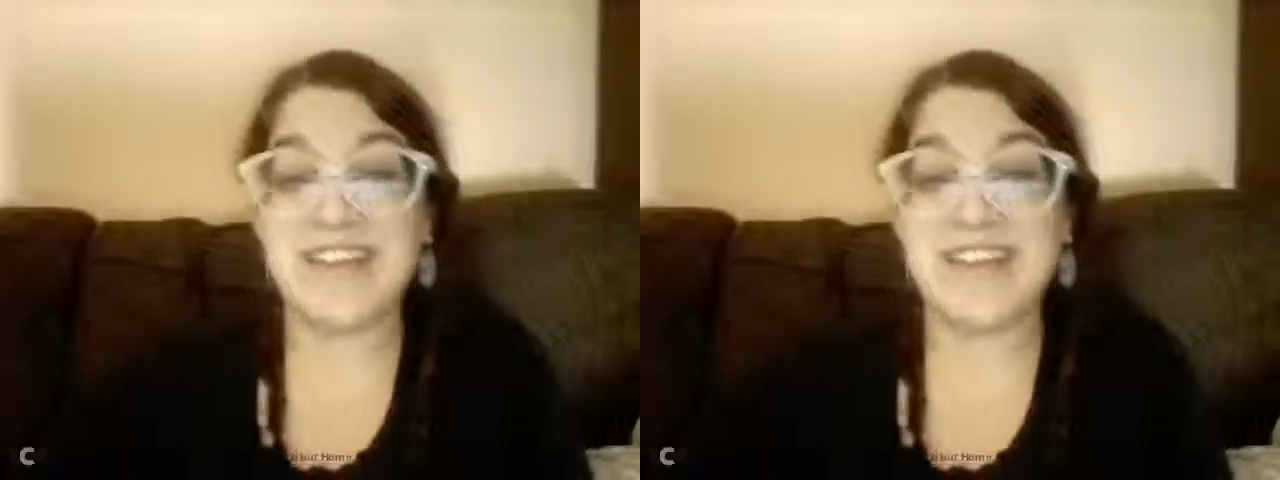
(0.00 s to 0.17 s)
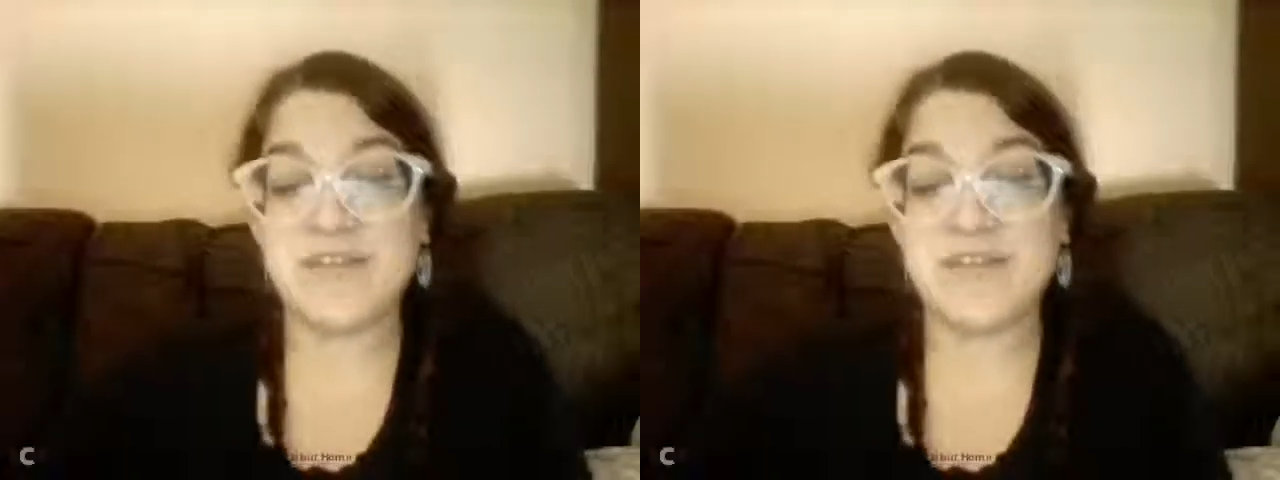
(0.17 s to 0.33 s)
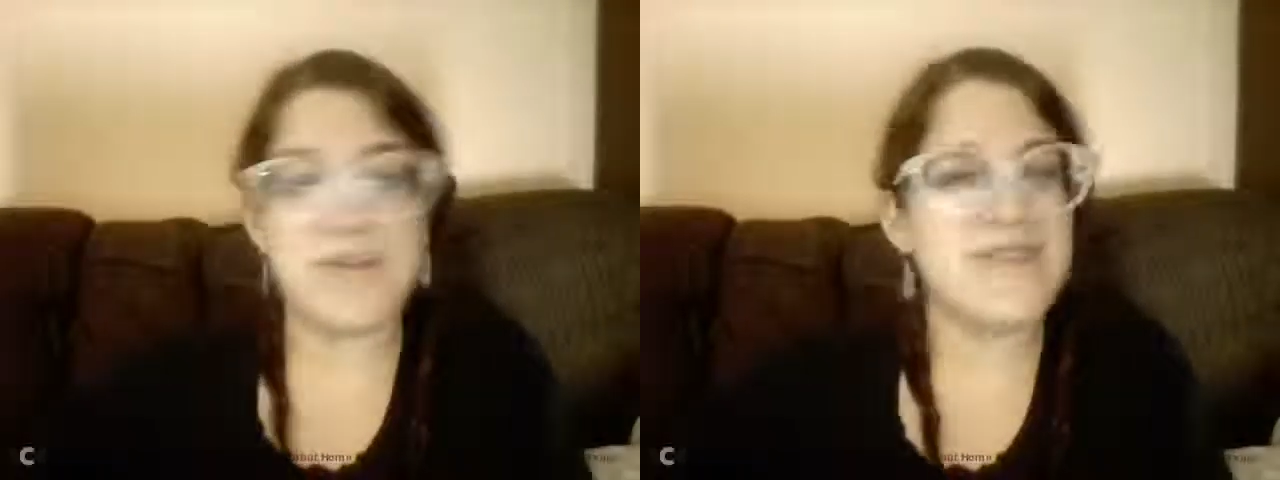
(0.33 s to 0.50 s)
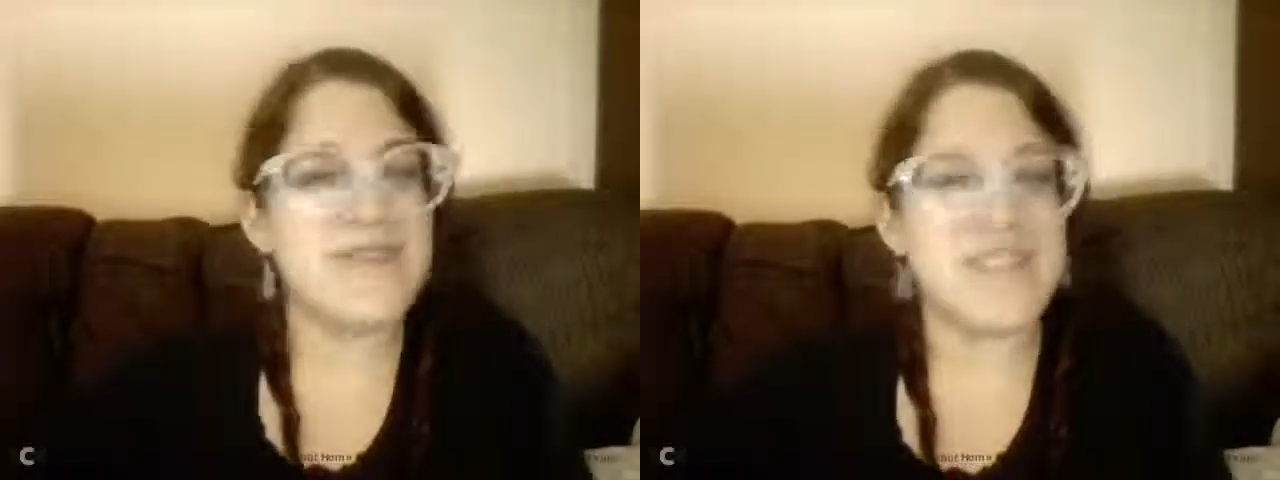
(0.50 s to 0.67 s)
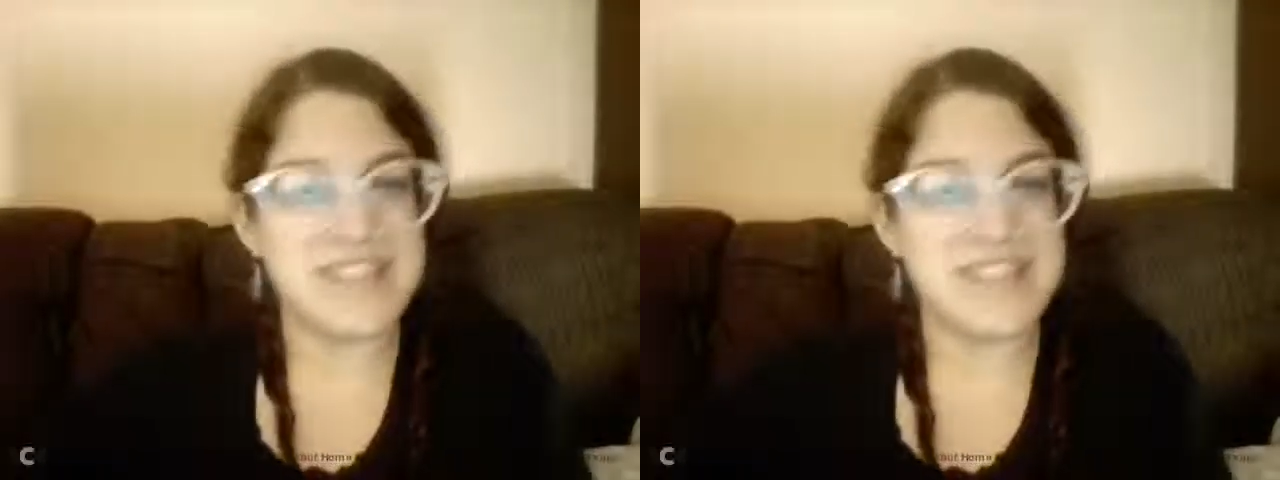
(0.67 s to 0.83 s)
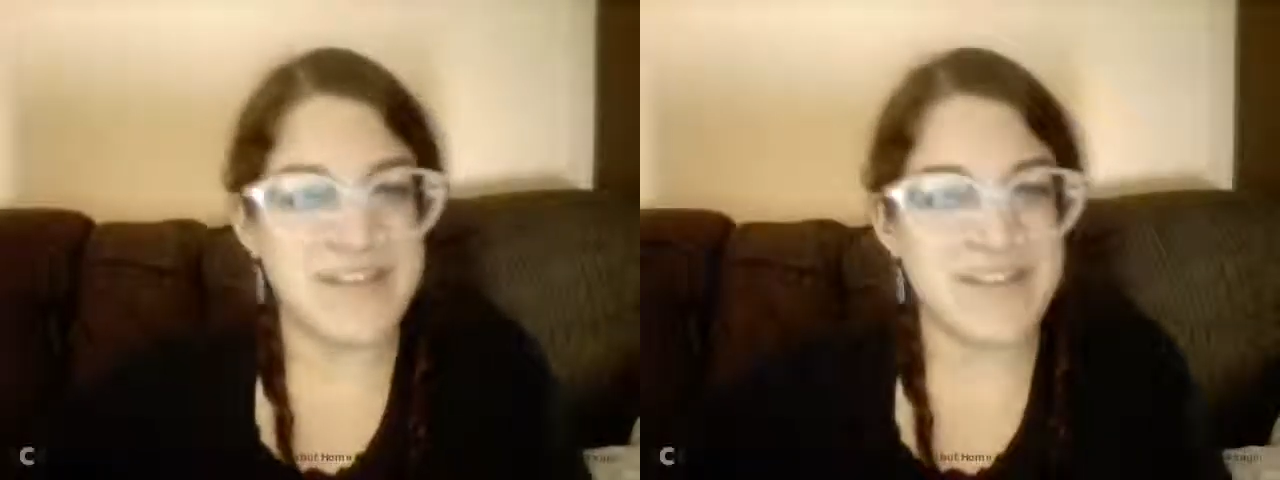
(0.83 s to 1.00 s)
Those big
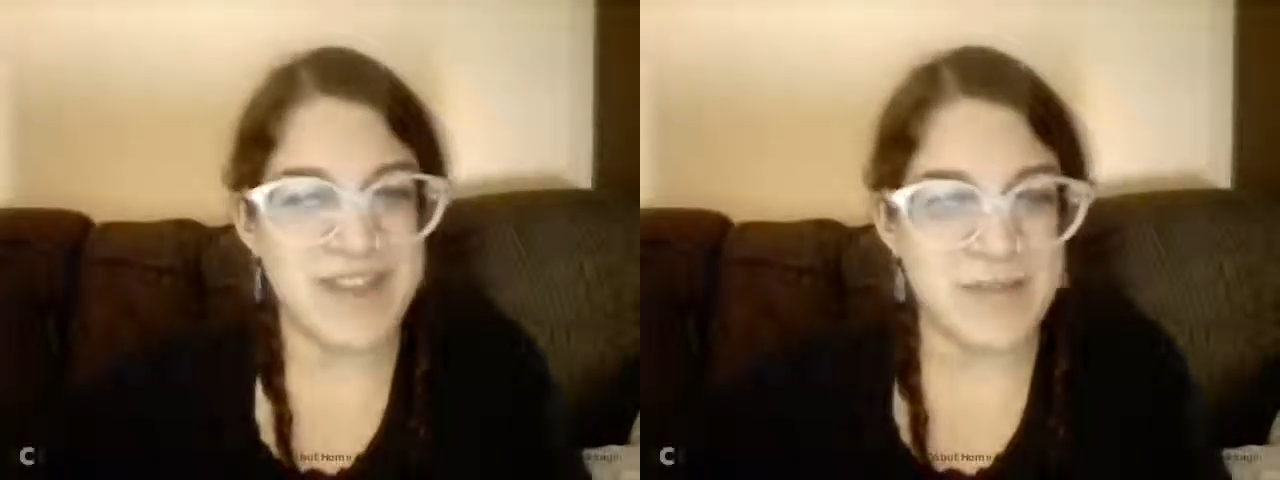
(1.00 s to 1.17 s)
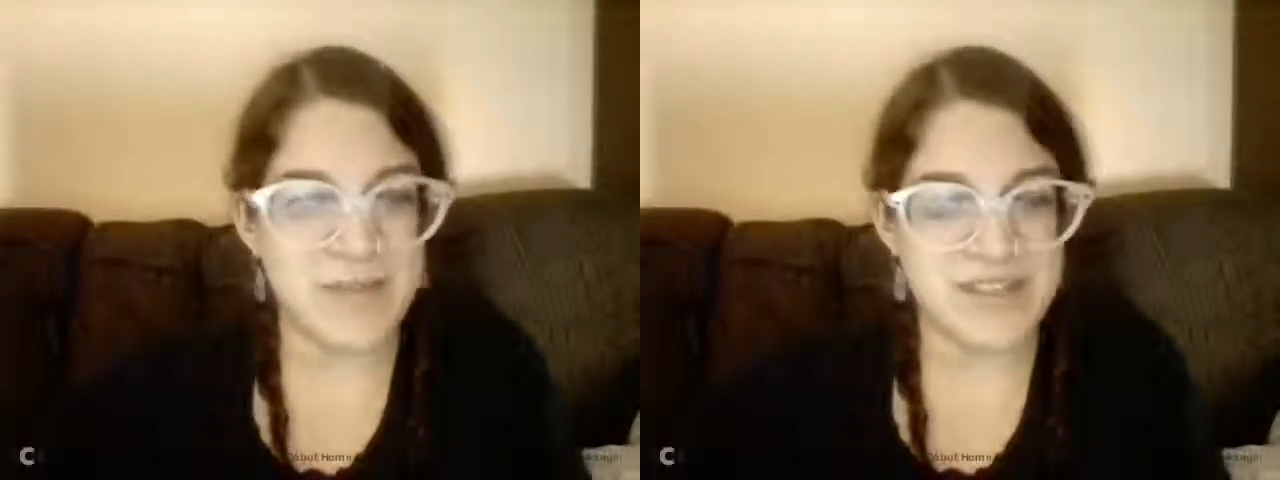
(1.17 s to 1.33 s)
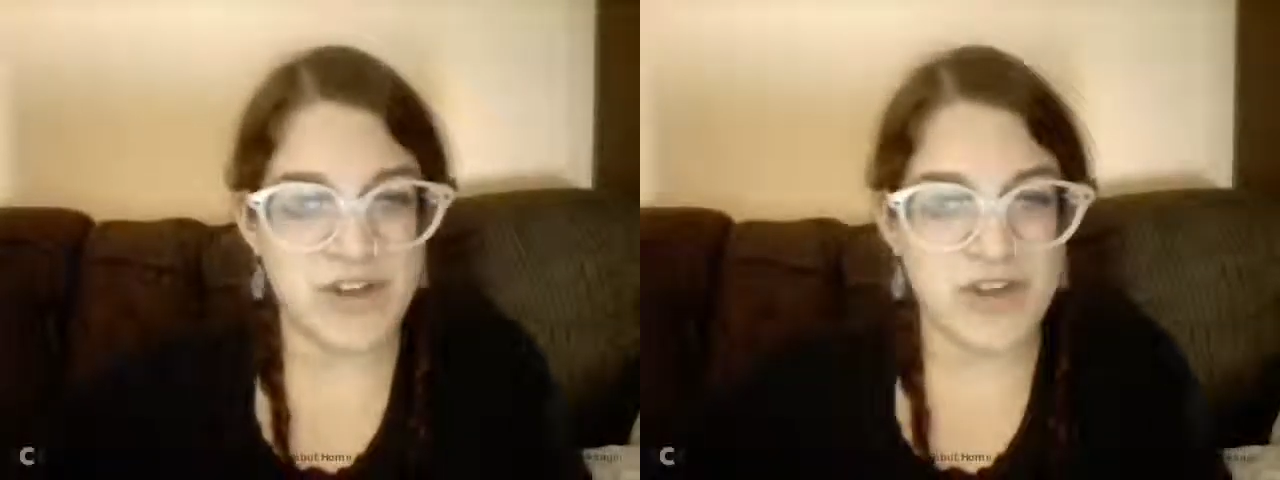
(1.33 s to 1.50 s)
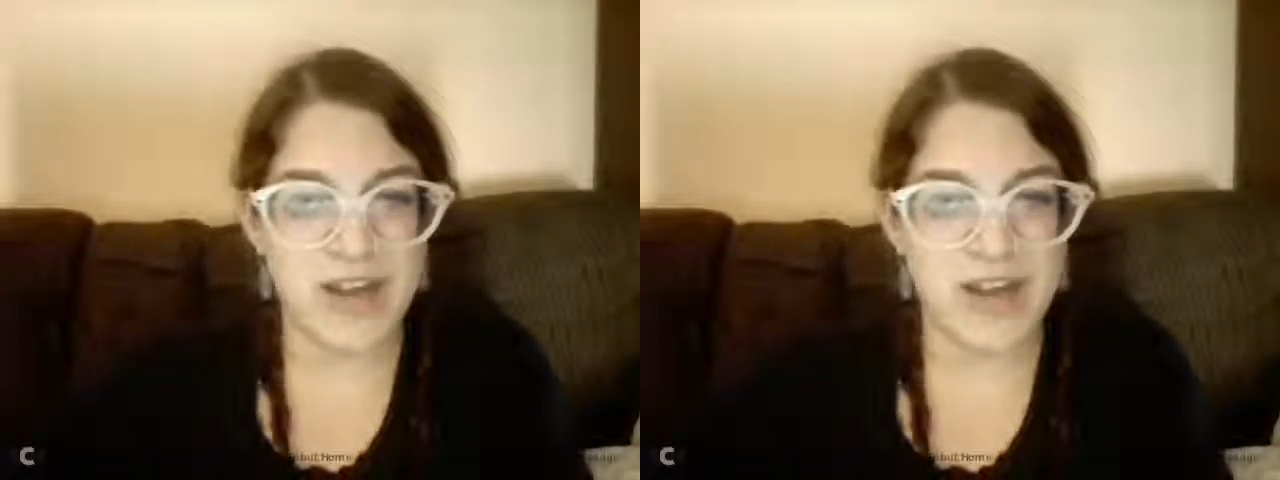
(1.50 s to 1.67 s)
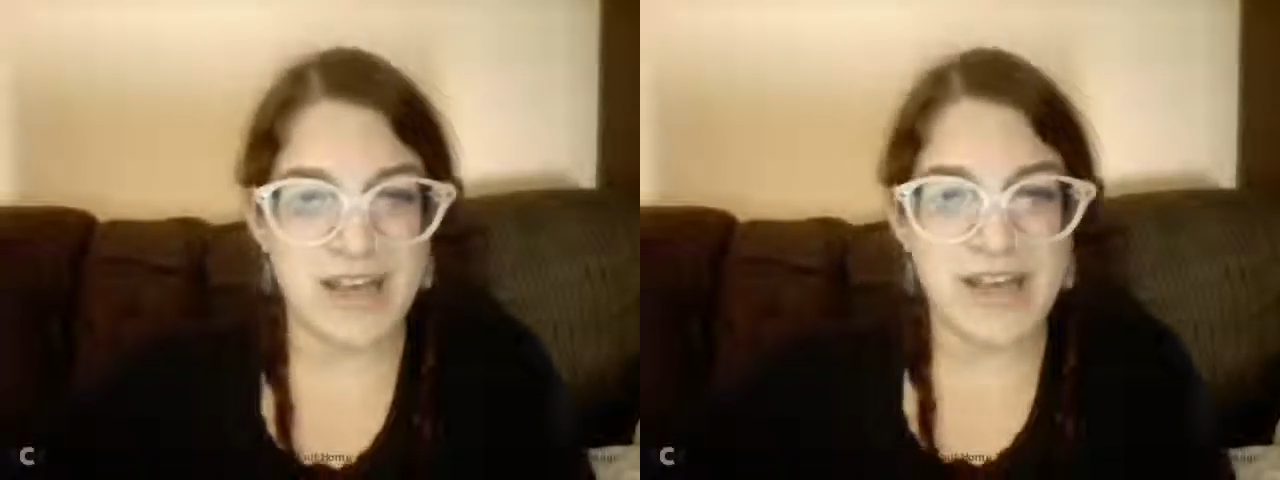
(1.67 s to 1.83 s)
fuzzy stuffed animals. It's great.